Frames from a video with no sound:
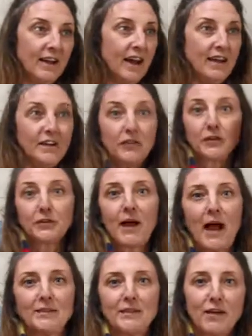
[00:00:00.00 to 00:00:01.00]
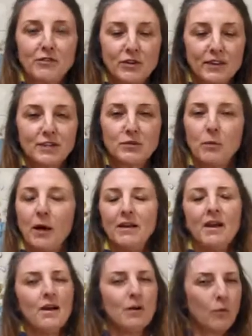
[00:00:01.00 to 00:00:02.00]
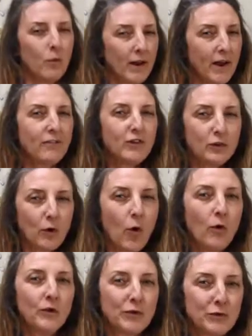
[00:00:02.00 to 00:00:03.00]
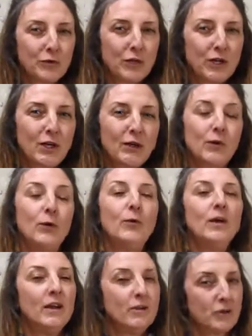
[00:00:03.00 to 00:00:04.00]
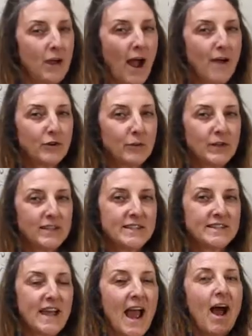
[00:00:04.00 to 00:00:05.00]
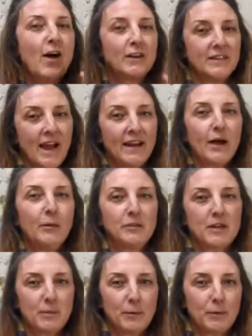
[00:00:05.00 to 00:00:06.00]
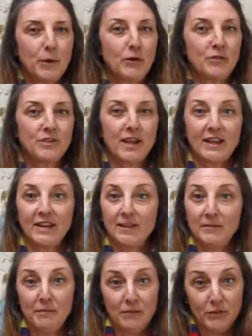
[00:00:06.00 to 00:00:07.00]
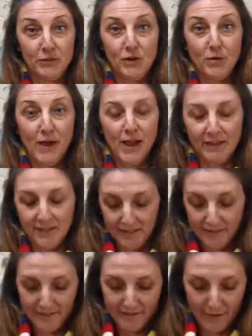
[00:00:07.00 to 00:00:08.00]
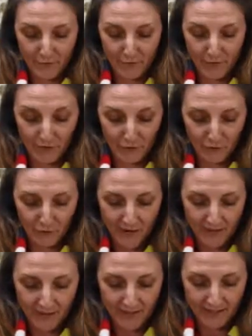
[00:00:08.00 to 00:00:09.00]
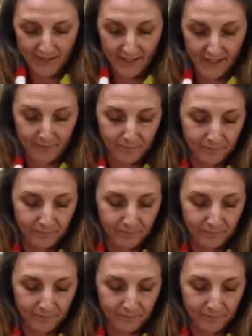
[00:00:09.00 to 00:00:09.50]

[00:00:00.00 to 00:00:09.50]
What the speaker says: another class after this one. Whatever the goal is for you, if you have it written down and that helps keep you motivated, do it. Sounds like a great idea.